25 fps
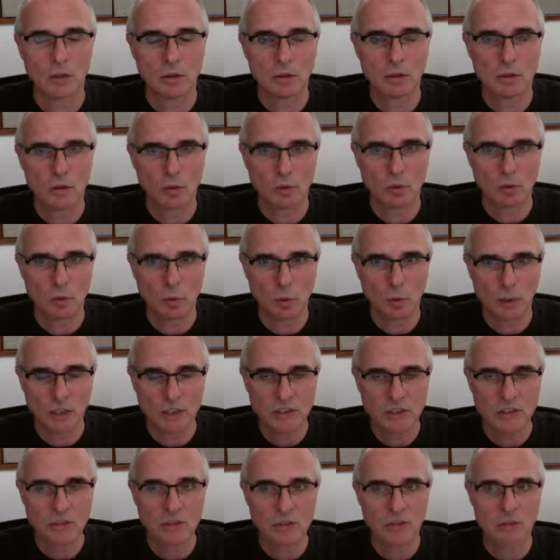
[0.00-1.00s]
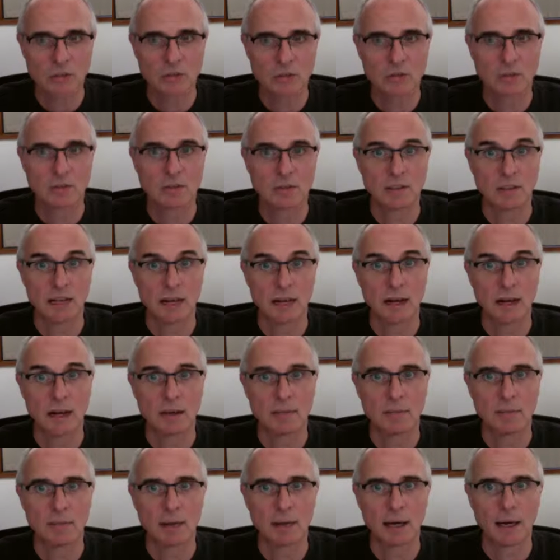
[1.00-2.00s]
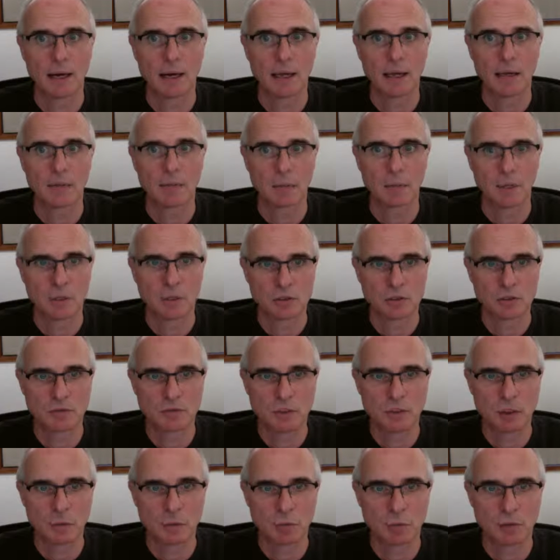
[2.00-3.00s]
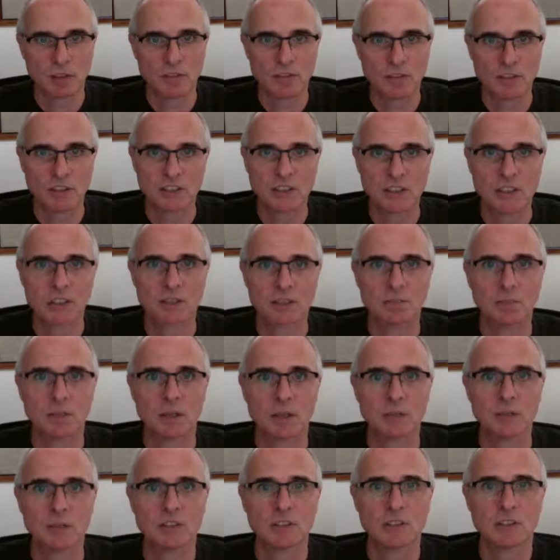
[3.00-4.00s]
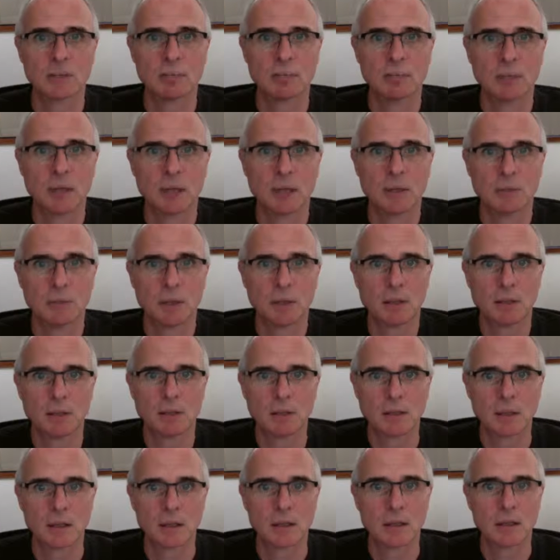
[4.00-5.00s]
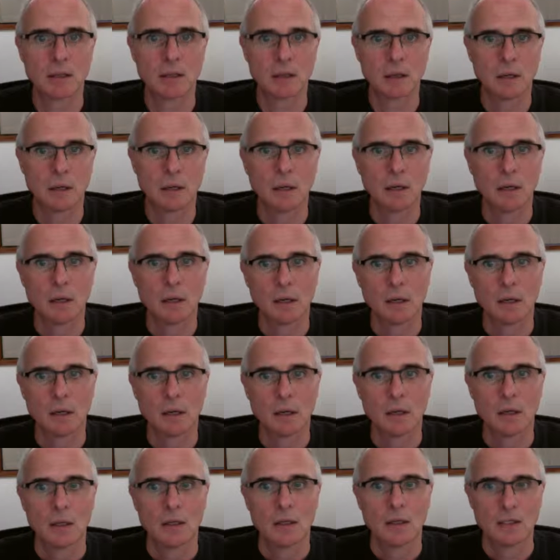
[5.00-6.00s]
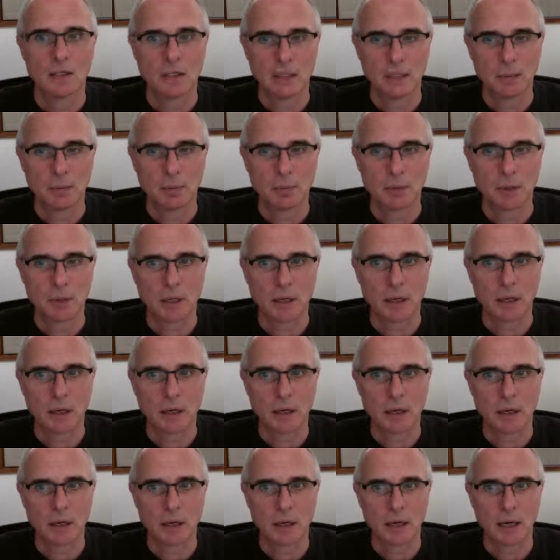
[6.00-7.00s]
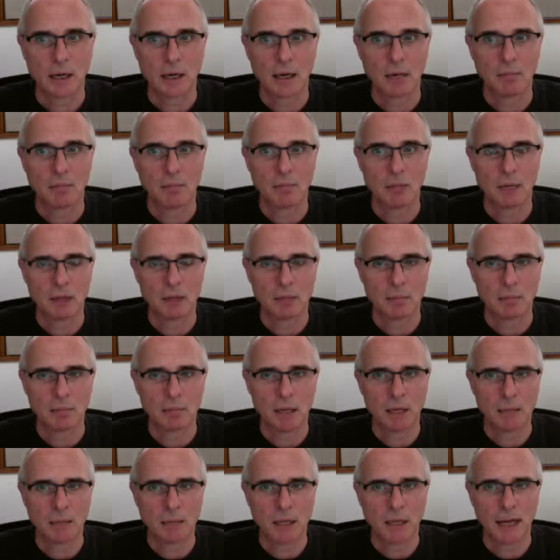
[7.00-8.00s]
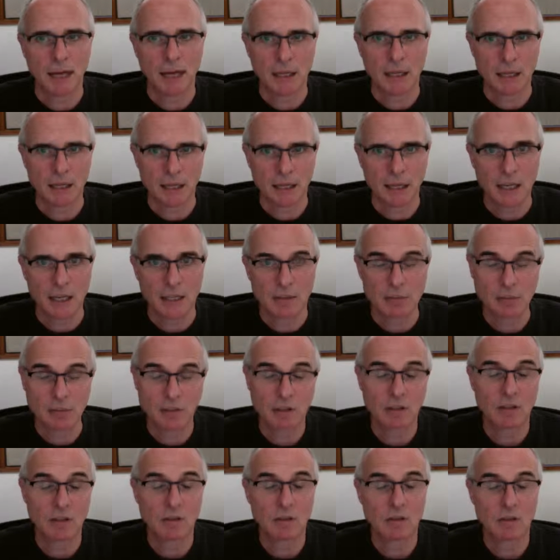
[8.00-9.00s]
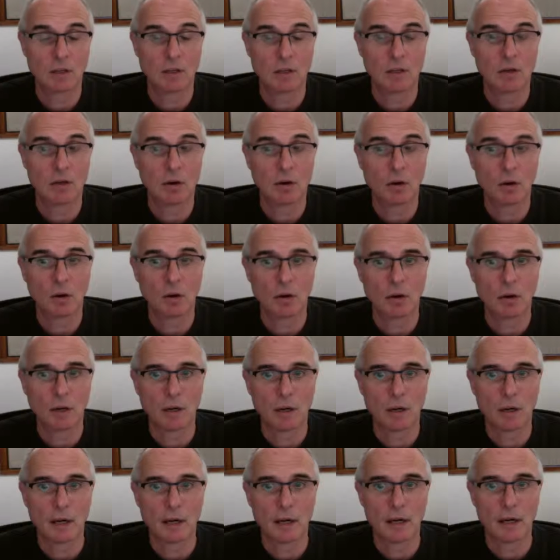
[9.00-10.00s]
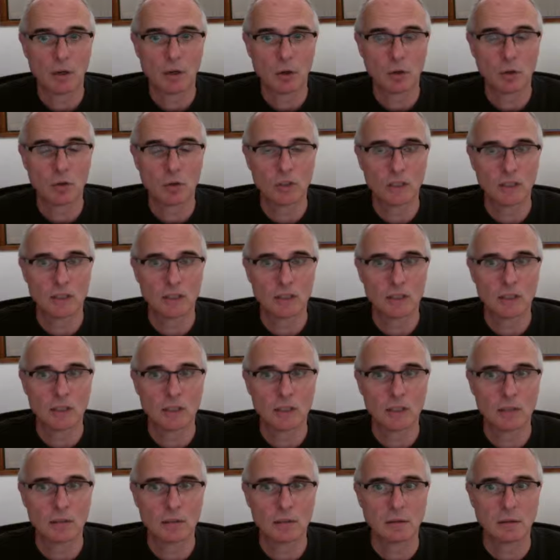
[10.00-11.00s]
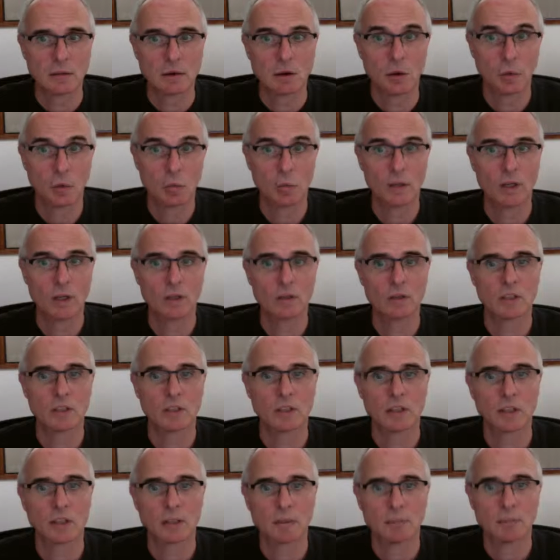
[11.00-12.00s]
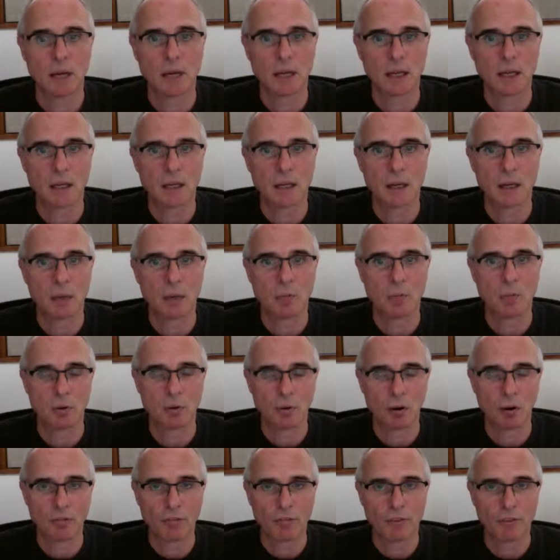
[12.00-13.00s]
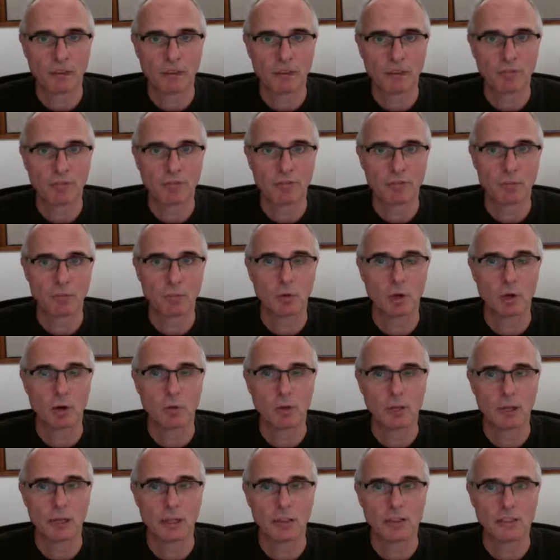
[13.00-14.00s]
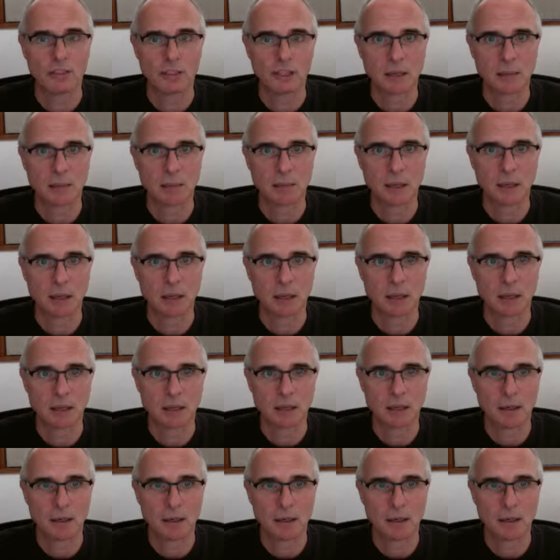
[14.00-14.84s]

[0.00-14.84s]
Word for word: you questioned that, and because of your previous experience, it made me think deeply and made, made me analyze whether or not I could indeed, or we could indeed, make a profit from going into that market.